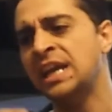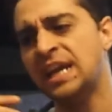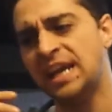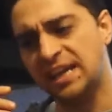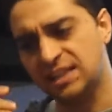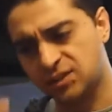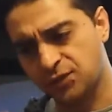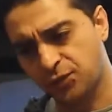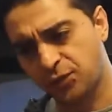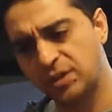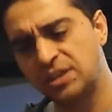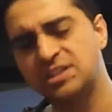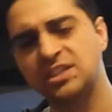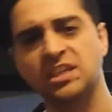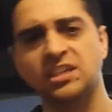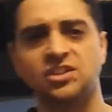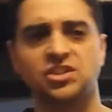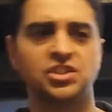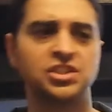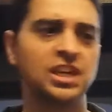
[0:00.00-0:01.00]
It's freezing
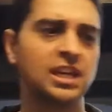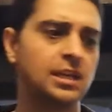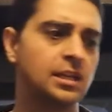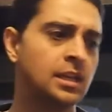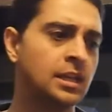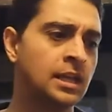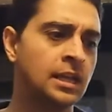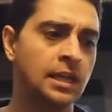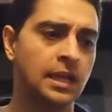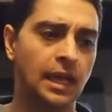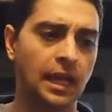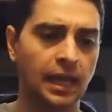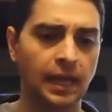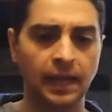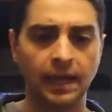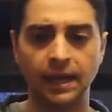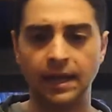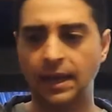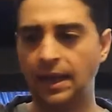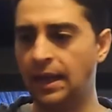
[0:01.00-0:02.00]
as shit.
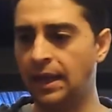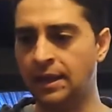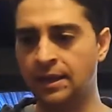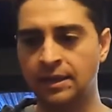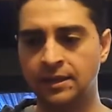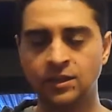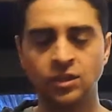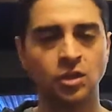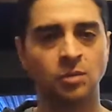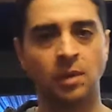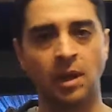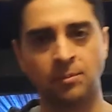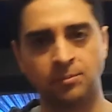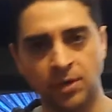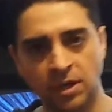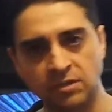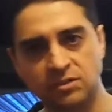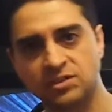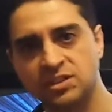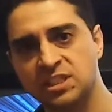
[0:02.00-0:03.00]
And you know, my
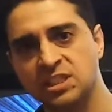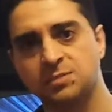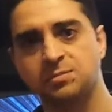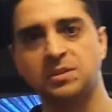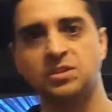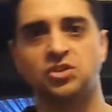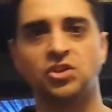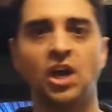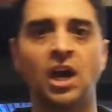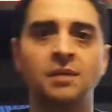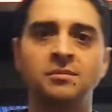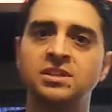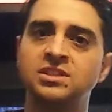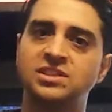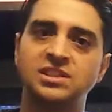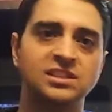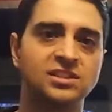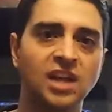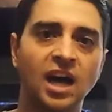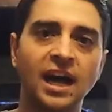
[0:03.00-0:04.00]
brother's in his pajamas.
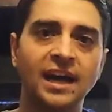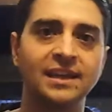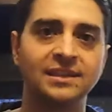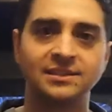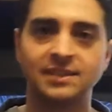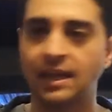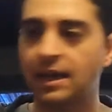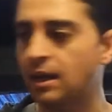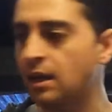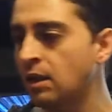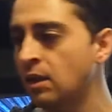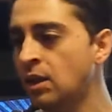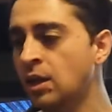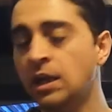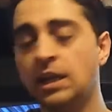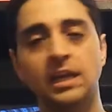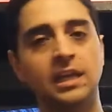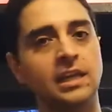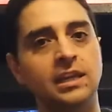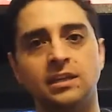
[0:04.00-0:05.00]
He's high as hell.
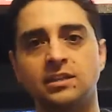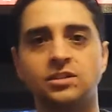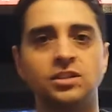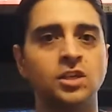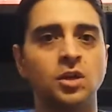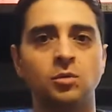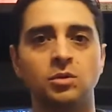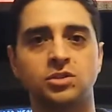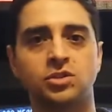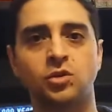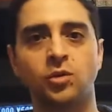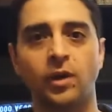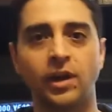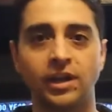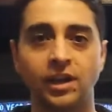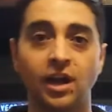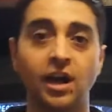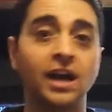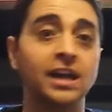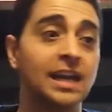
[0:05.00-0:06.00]
He doesn't know what's going
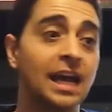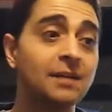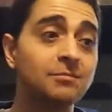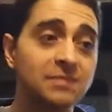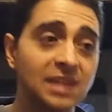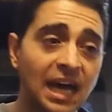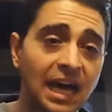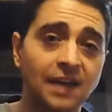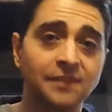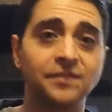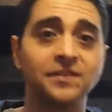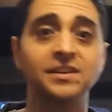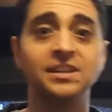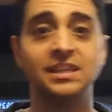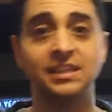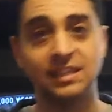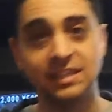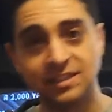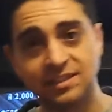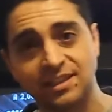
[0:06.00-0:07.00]
on. I'm laughing.
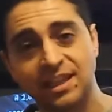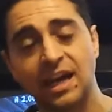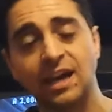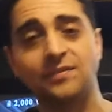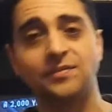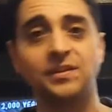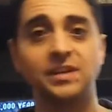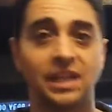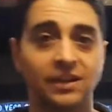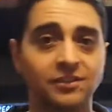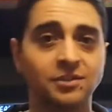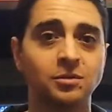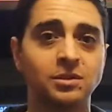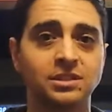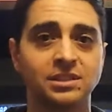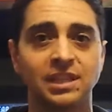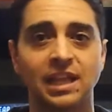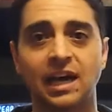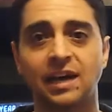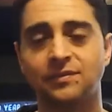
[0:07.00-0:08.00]
He's laughing. Everyone's
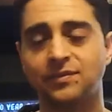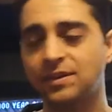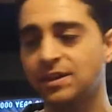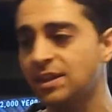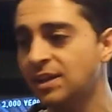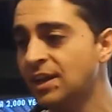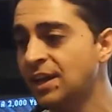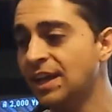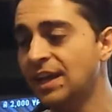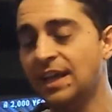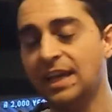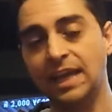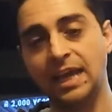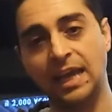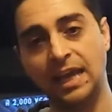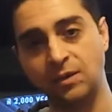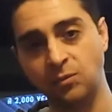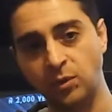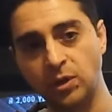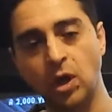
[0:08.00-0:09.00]
laughing.
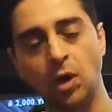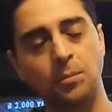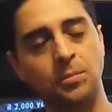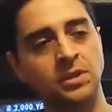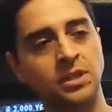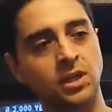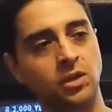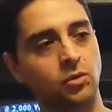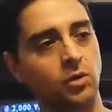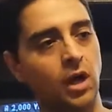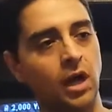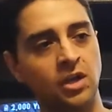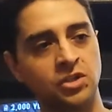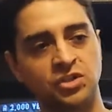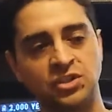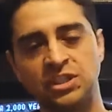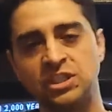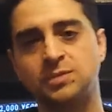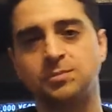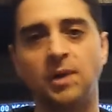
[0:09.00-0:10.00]
And we open the garage,
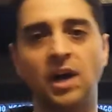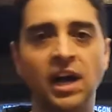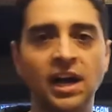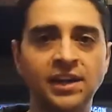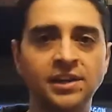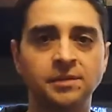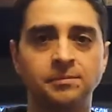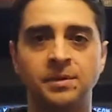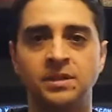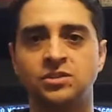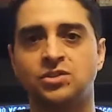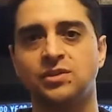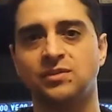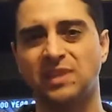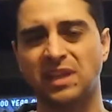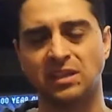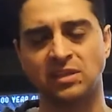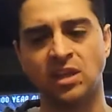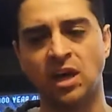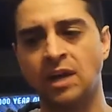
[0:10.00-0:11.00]
and it's behind a bunch of
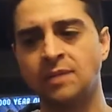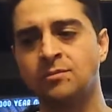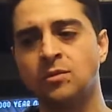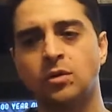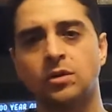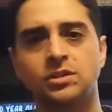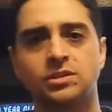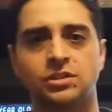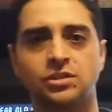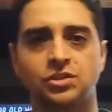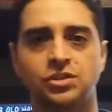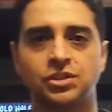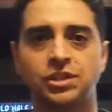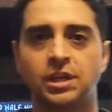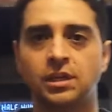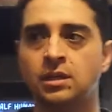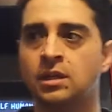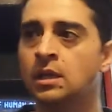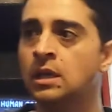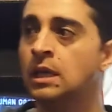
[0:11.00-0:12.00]
like lawnmowers and
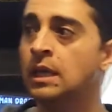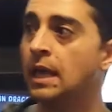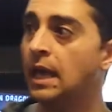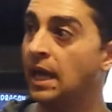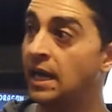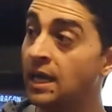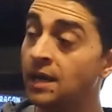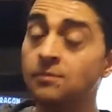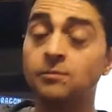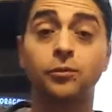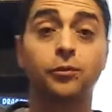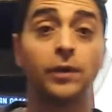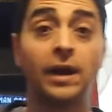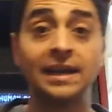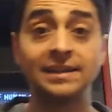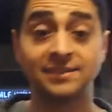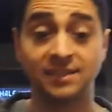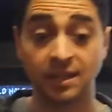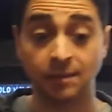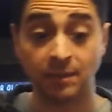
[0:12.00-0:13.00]
shit. And I'm
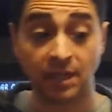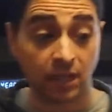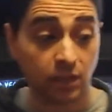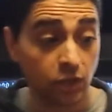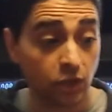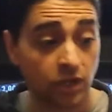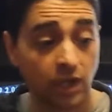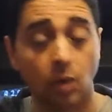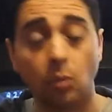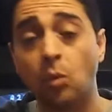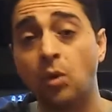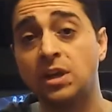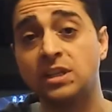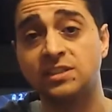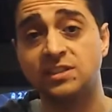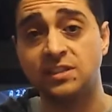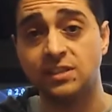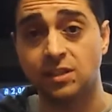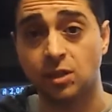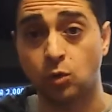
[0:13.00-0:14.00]
frantic. I'm like, look, I want to
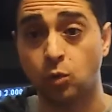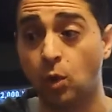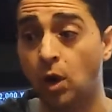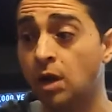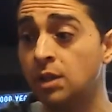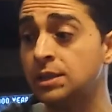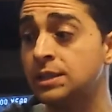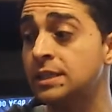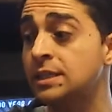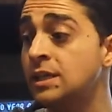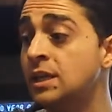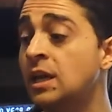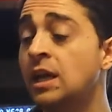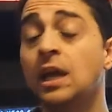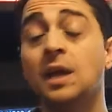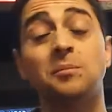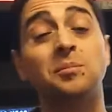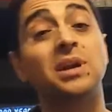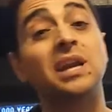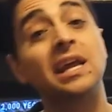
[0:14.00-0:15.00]
see the quality,
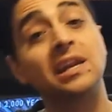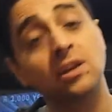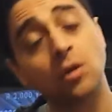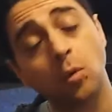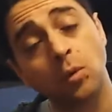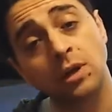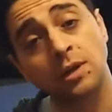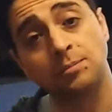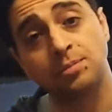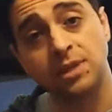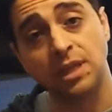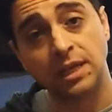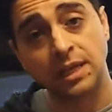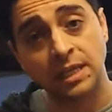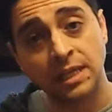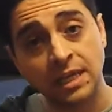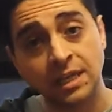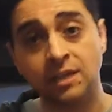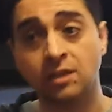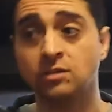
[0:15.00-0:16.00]
but I don't want to plug it
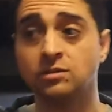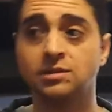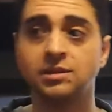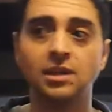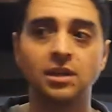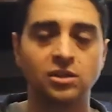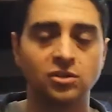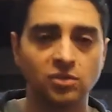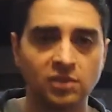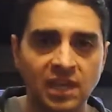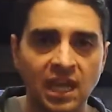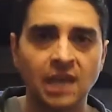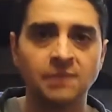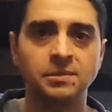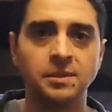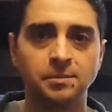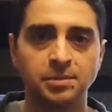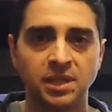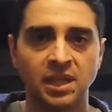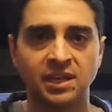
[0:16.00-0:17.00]
in. He goes, look, you can't
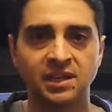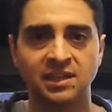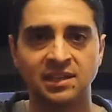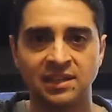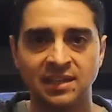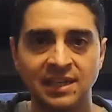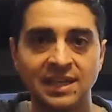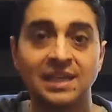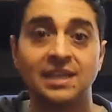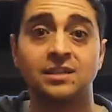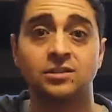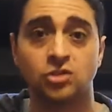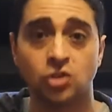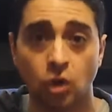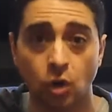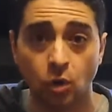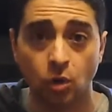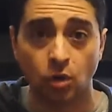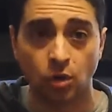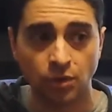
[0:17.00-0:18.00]
be plugging it in. It's
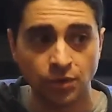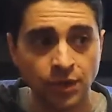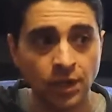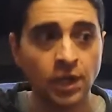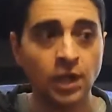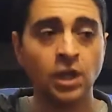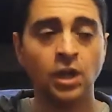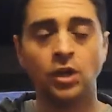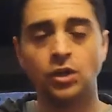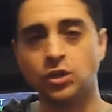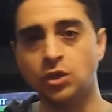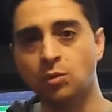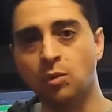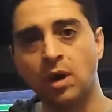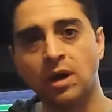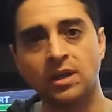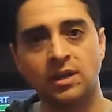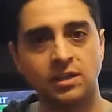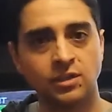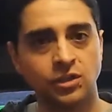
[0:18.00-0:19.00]
cold. You
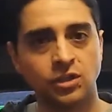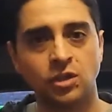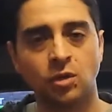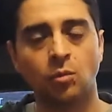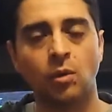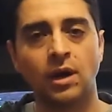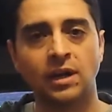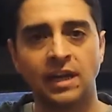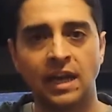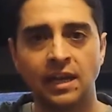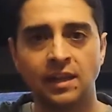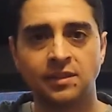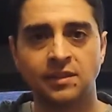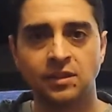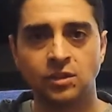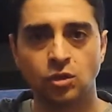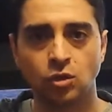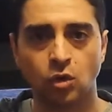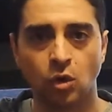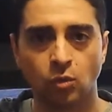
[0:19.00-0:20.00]
don't want
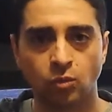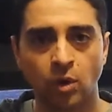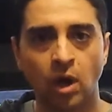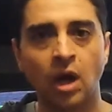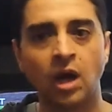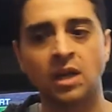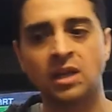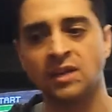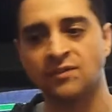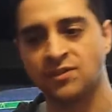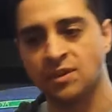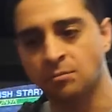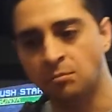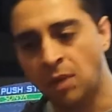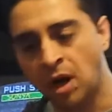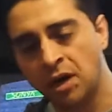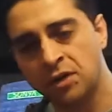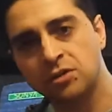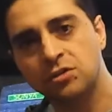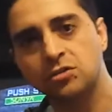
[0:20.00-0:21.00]
anything to go wrong if the
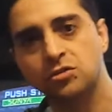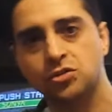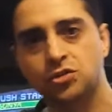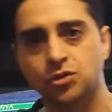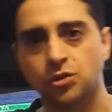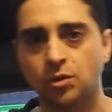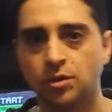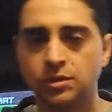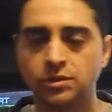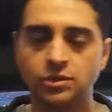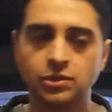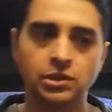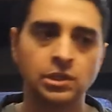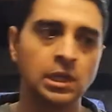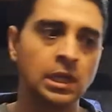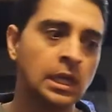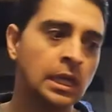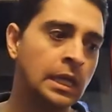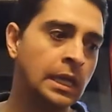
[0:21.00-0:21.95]
monitor shorts.